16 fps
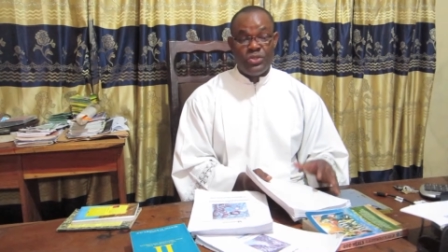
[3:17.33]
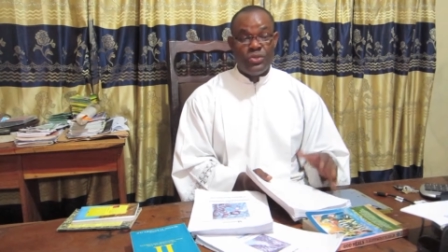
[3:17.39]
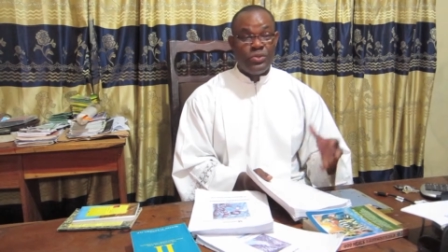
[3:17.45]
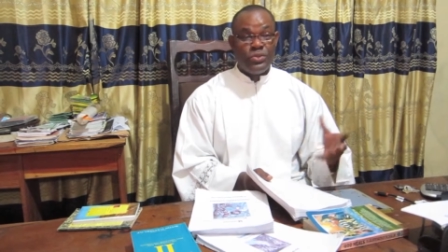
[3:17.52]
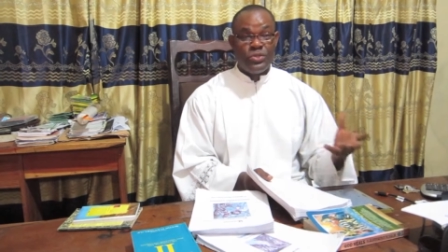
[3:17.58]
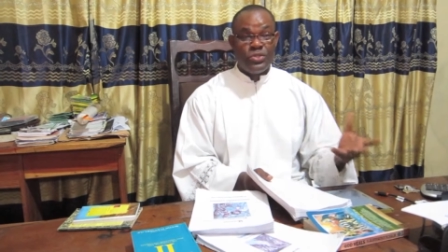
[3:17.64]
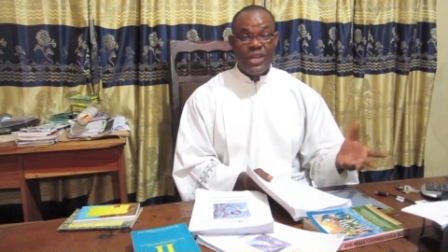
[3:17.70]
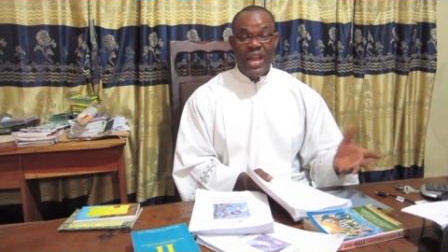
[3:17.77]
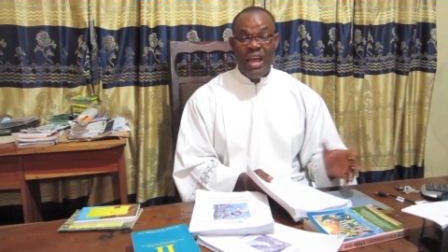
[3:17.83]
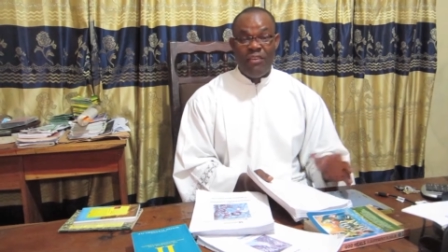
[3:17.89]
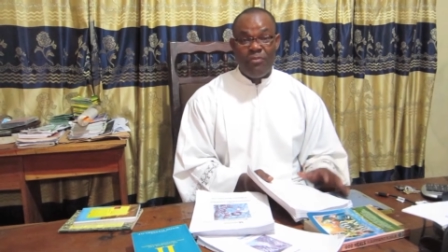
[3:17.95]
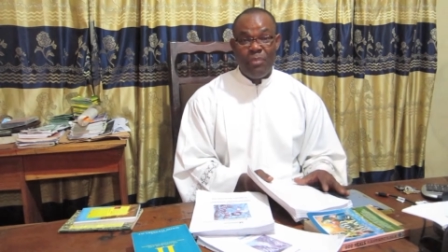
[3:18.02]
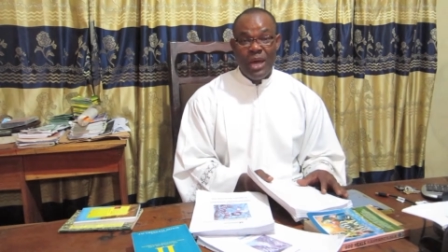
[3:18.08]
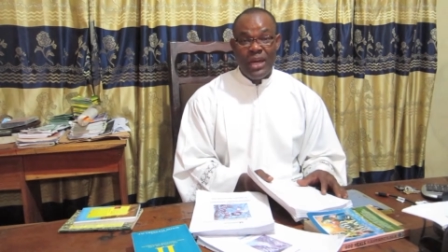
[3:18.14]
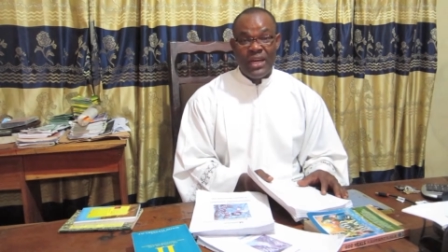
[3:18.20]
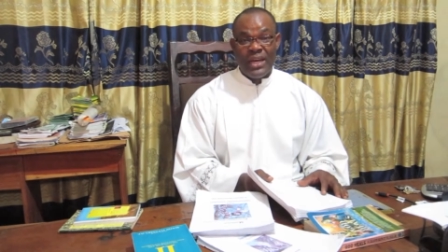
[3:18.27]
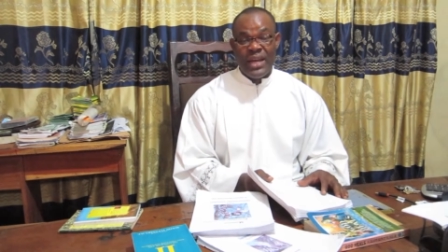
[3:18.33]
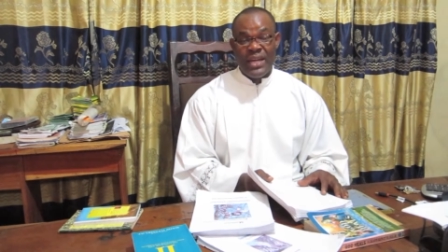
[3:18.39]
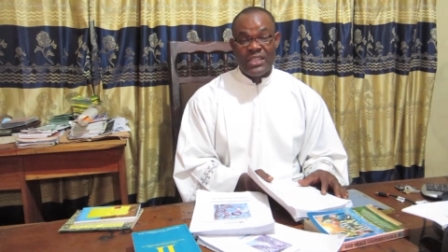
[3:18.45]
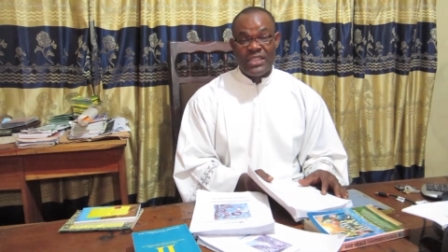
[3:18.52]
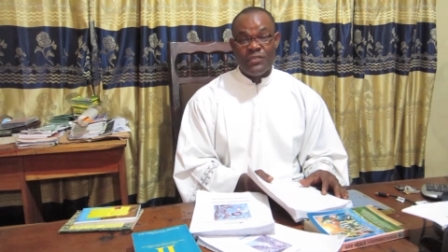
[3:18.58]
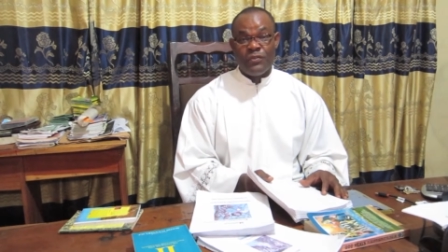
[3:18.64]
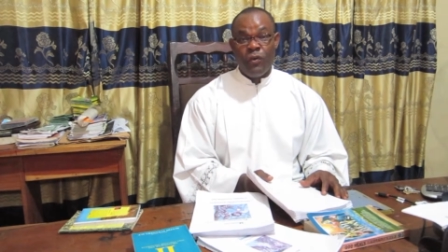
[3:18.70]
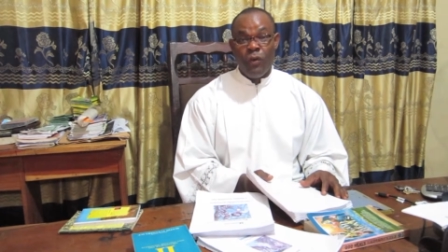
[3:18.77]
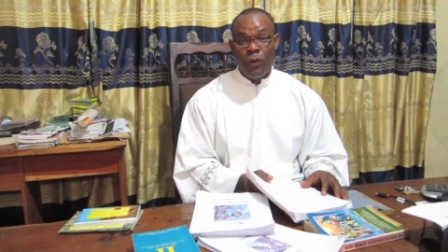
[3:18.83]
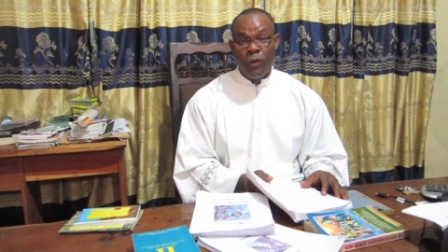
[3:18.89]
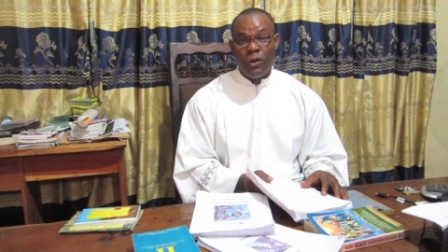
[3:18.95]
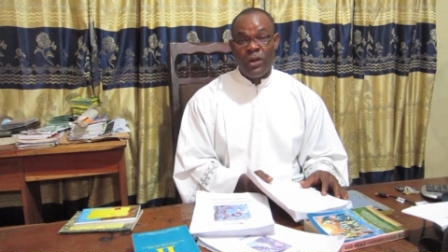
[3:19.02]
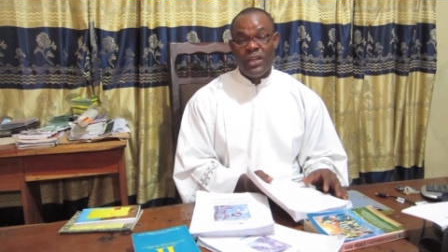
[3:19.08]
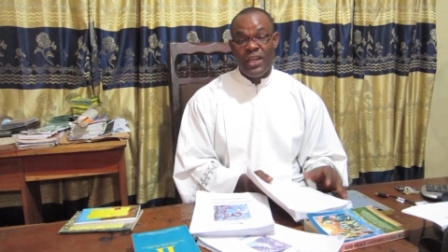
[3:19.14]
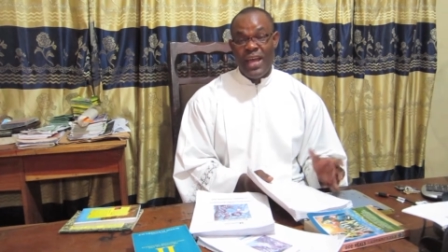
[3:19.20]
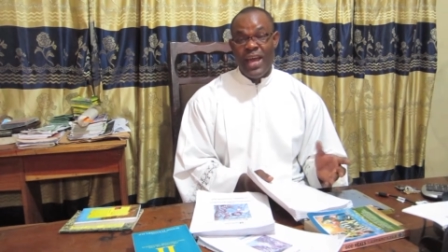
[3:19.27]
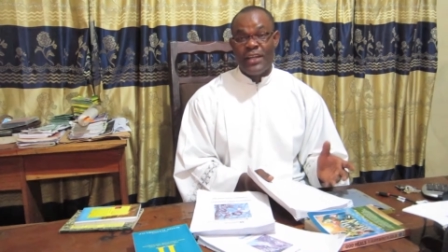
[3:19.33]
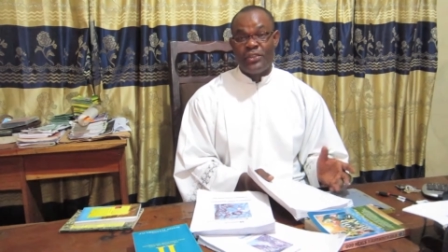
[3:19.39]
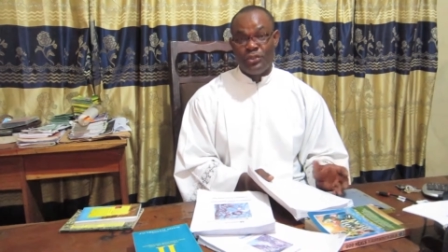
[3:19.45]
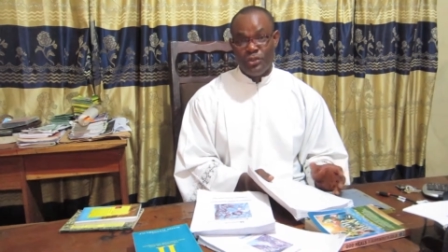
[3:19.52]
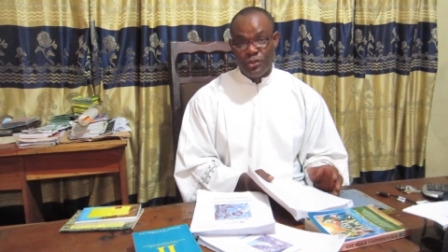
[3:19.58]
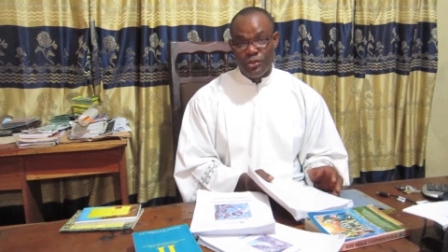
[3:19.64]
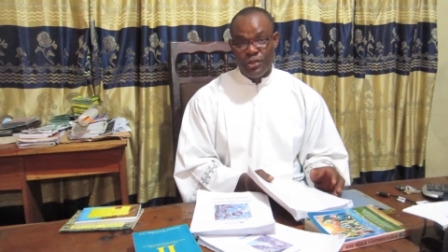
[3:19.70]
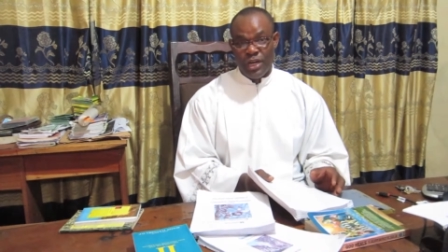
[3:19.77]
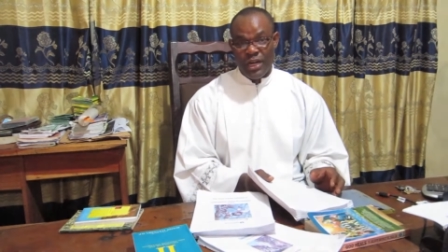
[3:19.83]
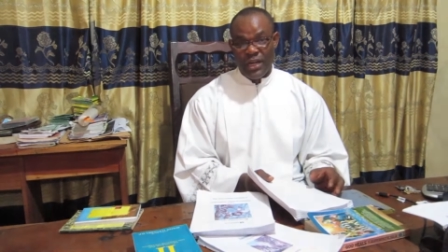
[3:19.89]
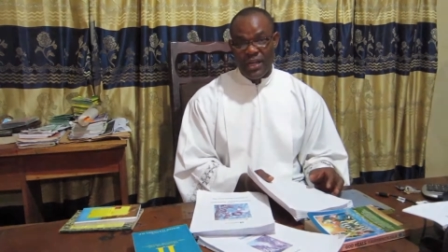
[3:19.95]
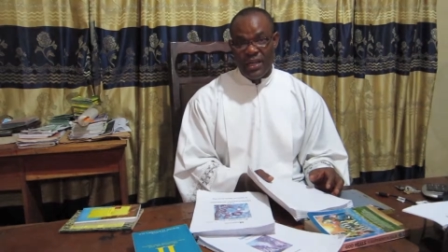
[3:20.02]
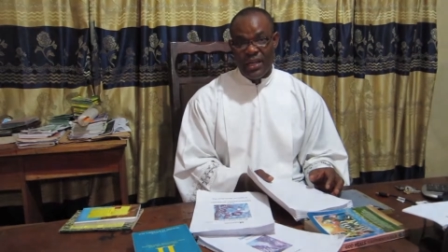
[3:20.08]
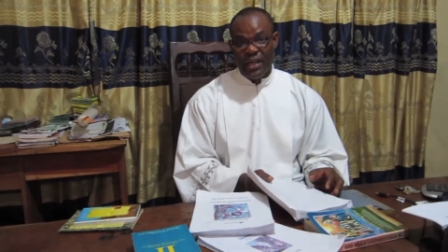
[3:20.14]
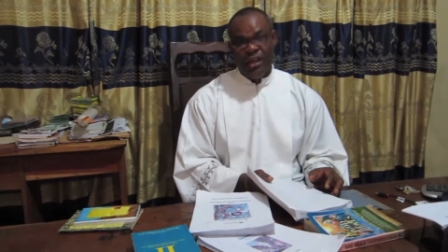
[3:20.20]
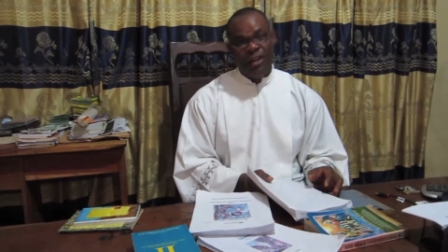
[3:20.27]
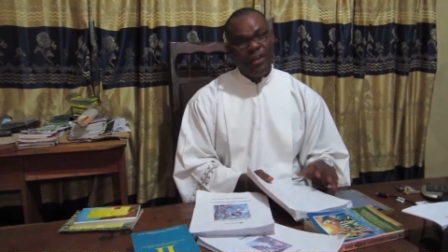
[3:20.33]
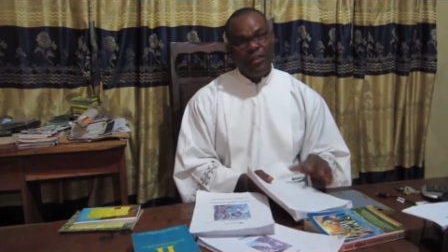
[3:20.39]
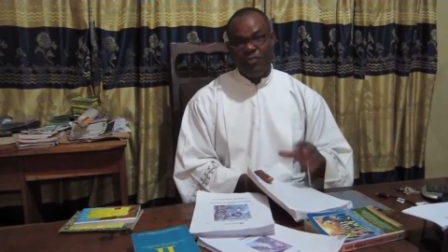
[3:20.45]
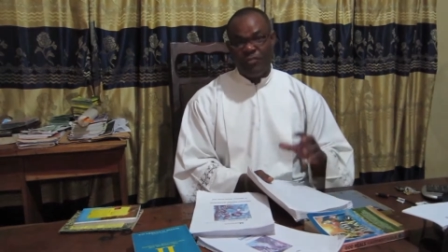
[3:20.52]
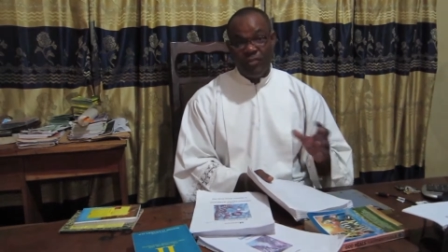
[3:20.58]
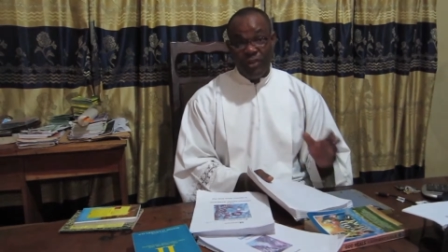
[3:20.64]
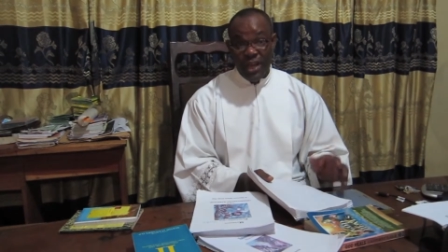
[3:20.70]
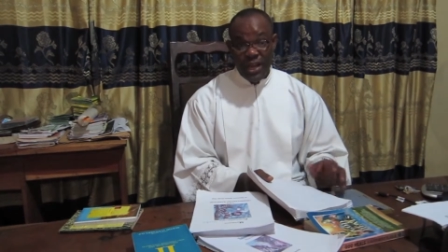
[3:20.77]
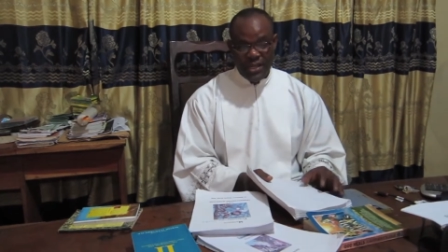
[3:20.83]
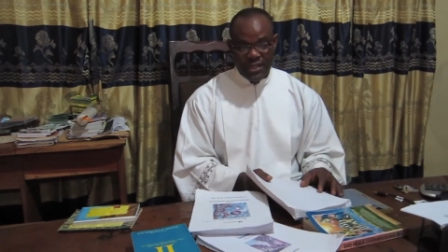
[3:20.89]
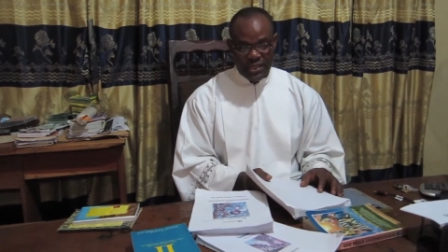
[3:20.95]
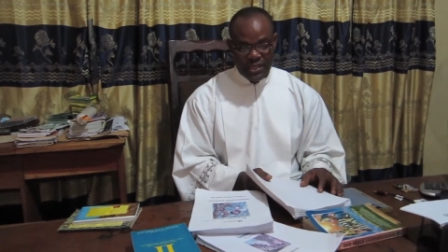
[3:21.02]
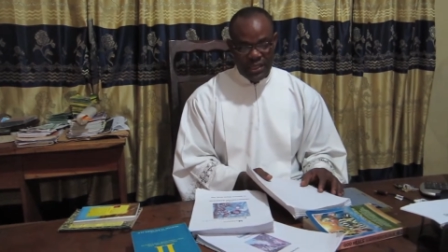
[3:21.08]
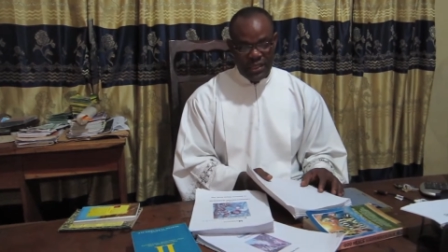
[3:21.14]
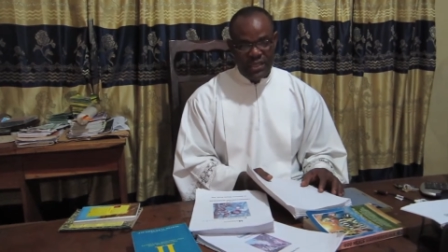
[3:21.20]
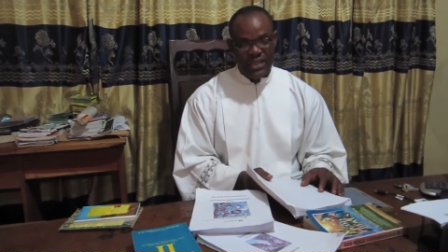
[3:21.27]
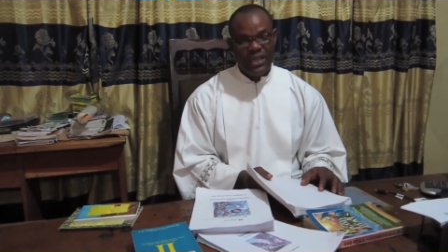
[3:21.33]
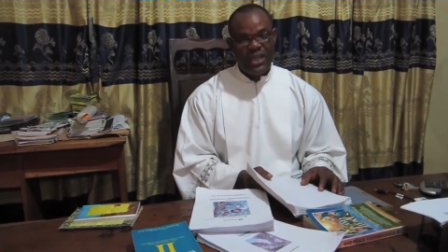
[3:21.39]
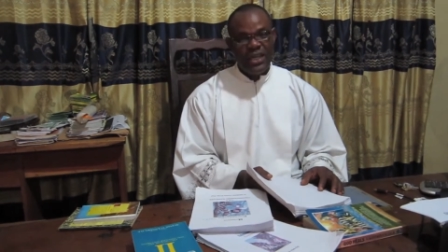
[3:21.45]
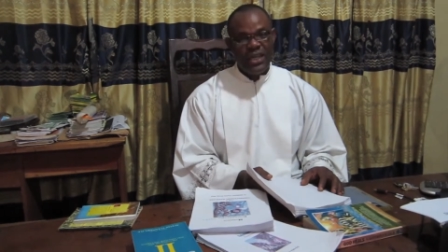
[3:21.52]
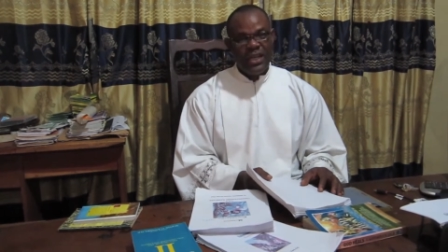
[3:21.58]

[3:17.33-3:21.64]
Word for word: choose life partners for their children or influence it.